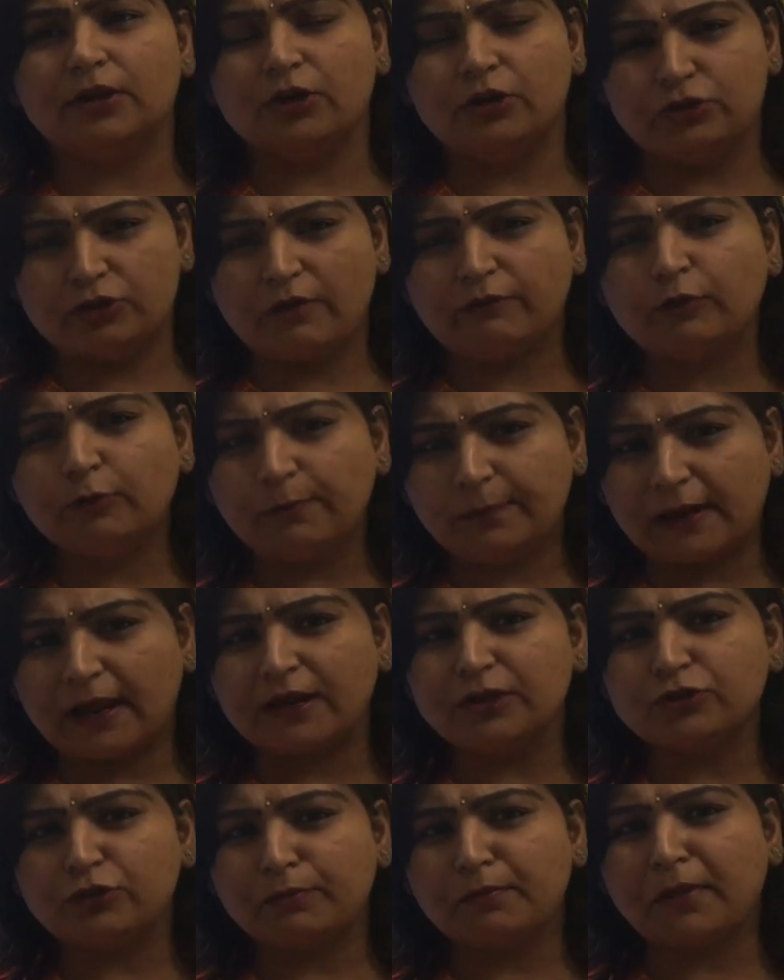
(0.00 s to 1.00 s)
you have to
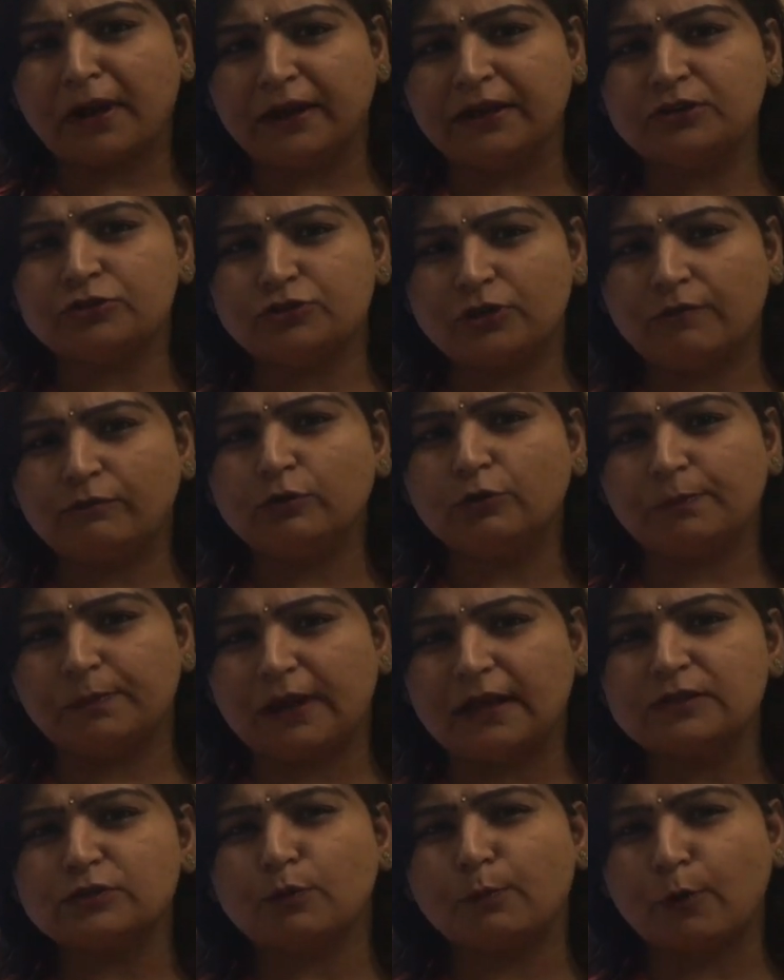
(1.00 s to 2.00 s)
apply your mind, you have to
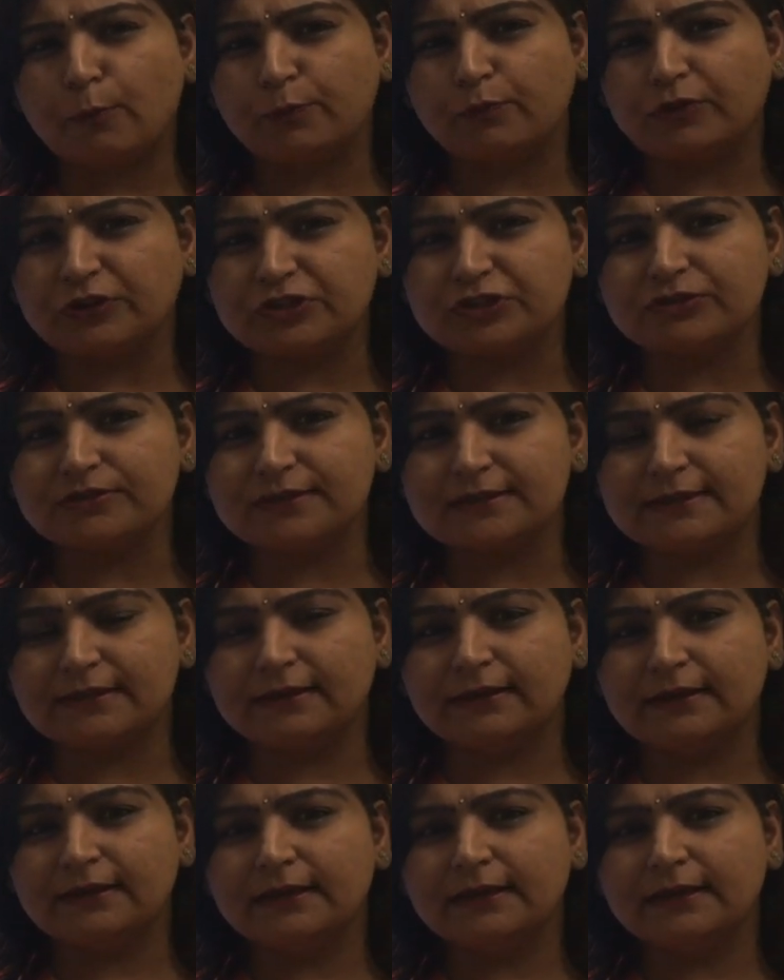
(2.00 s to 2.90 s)
apply some operations.